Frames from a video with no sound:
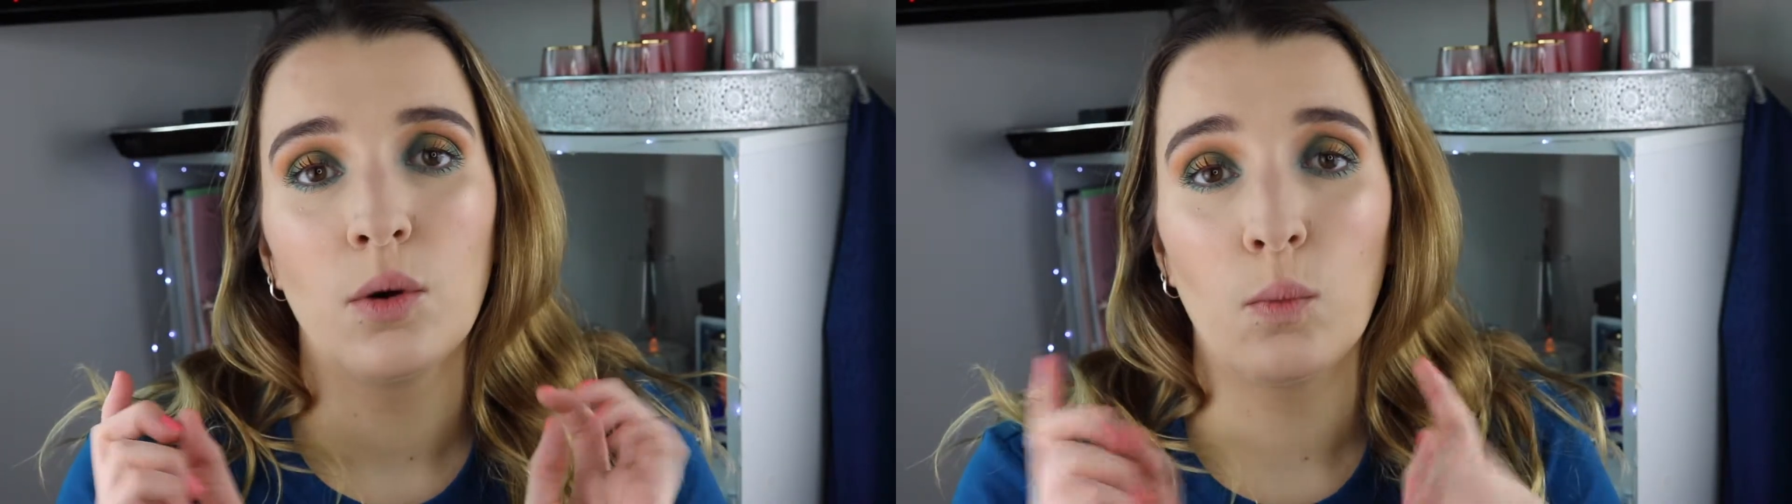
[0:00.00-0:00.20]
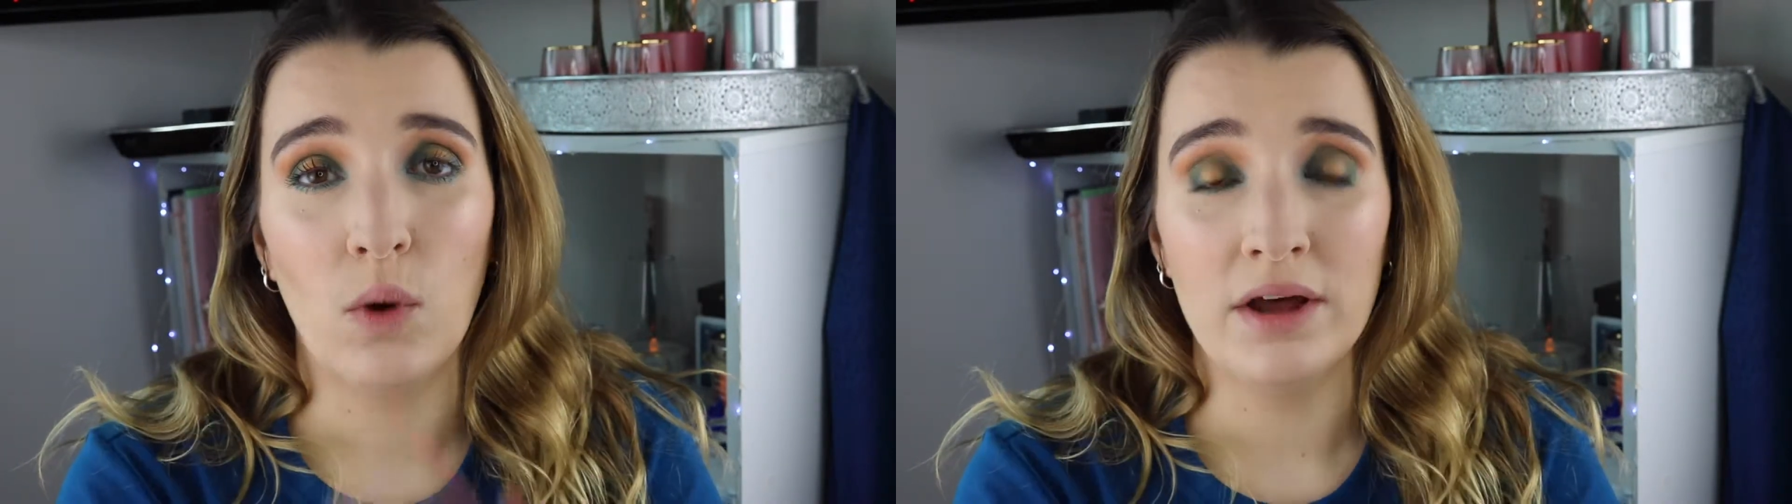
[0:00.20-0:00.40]

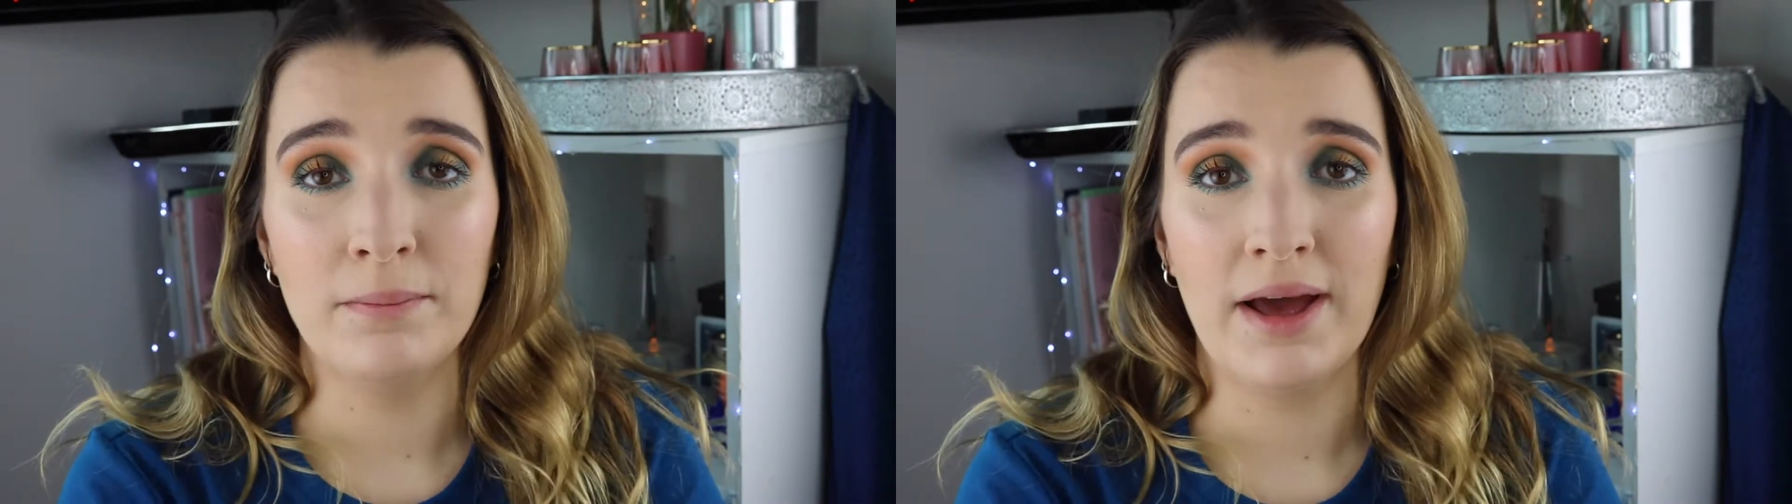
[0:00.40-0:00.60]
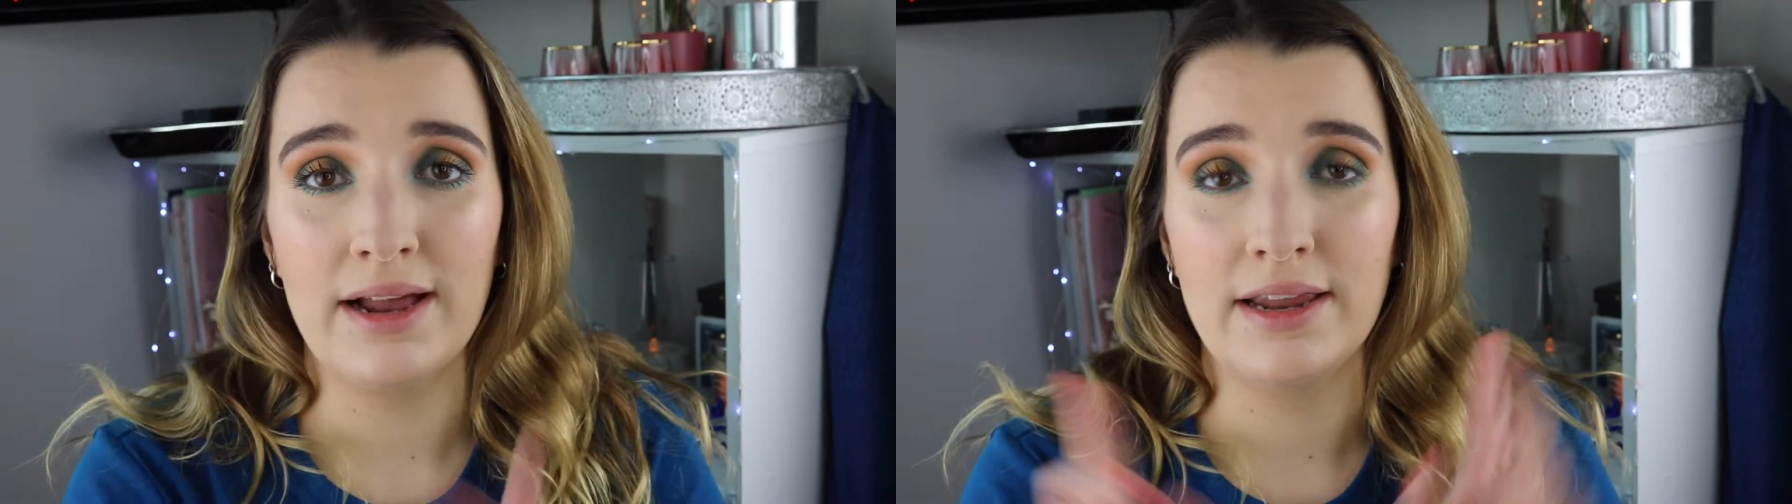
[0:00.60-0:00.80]
one
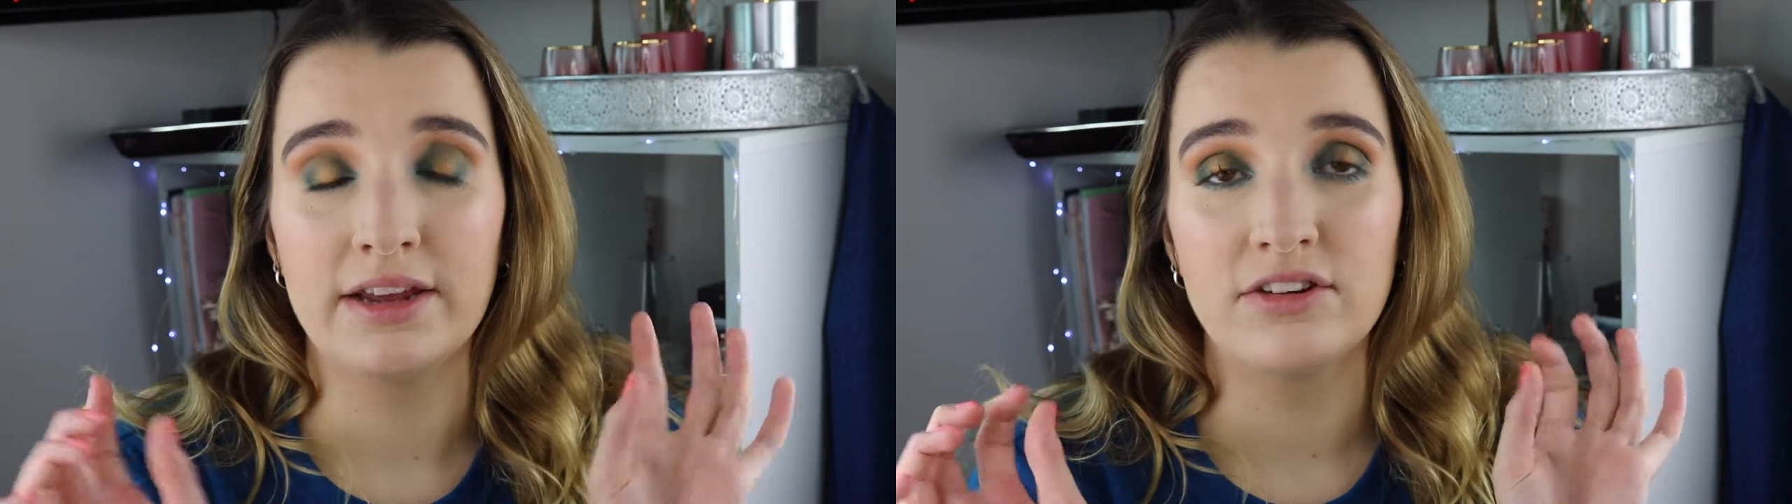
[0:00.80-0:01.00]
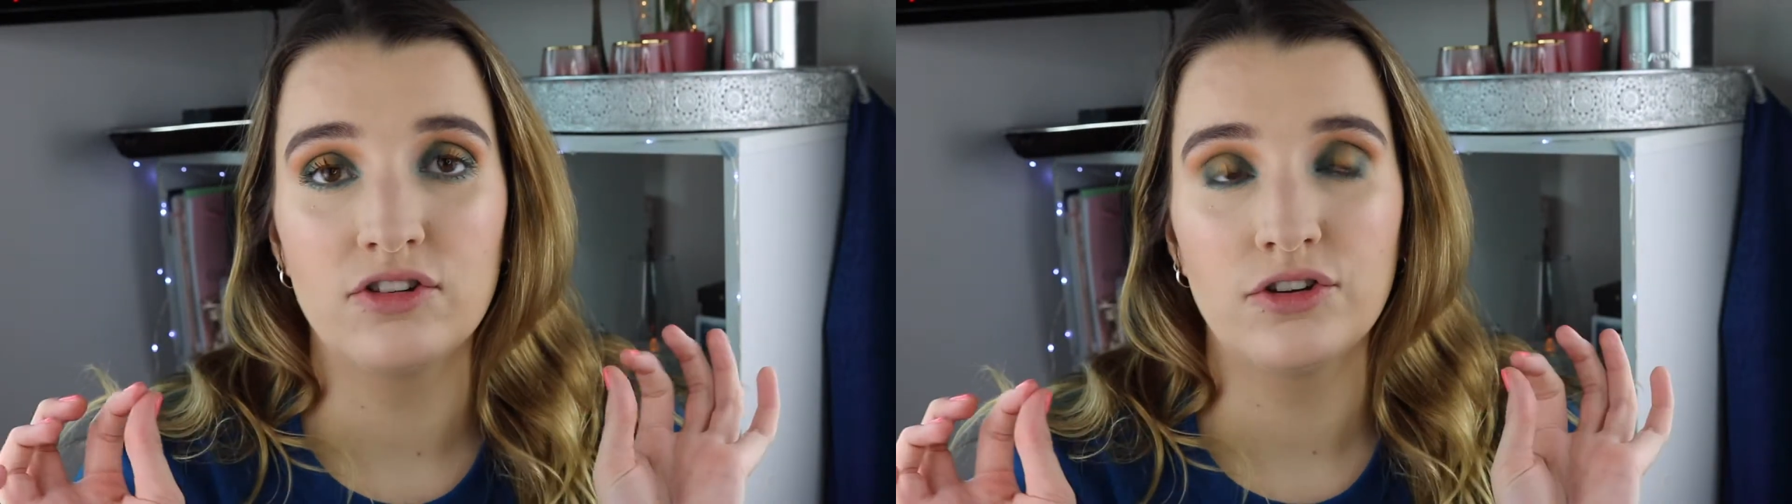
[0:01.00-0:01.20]

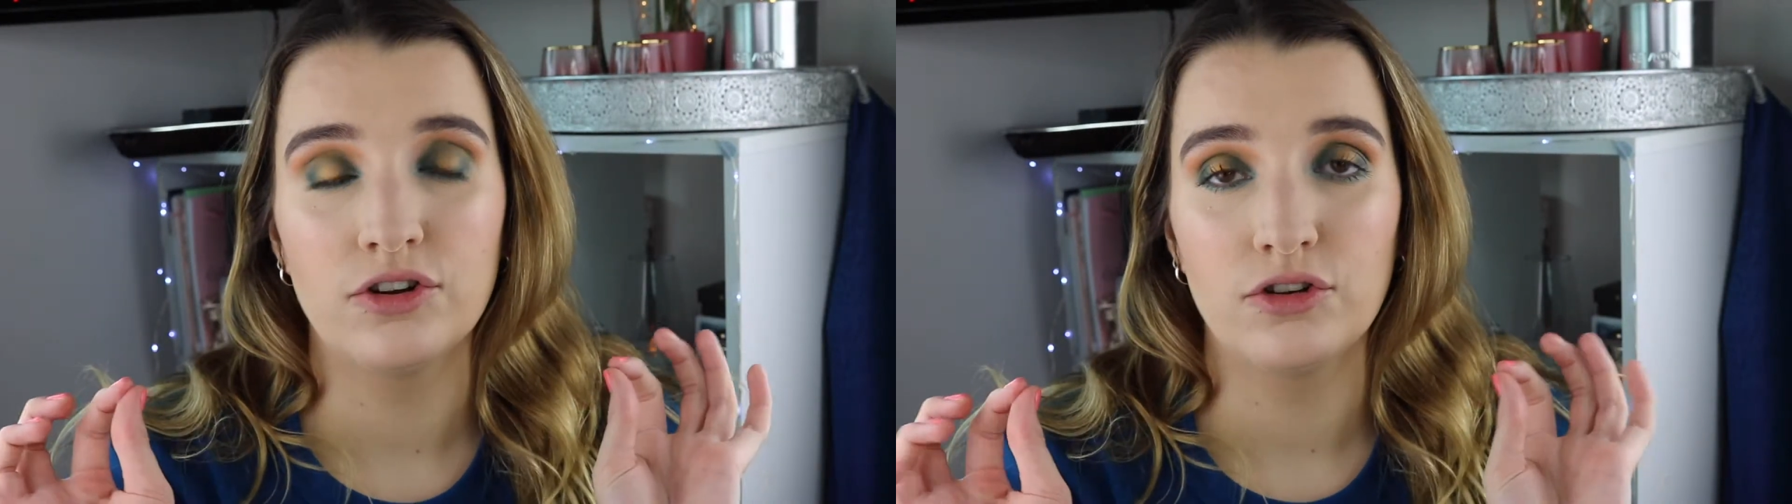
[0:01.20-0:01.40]
palette,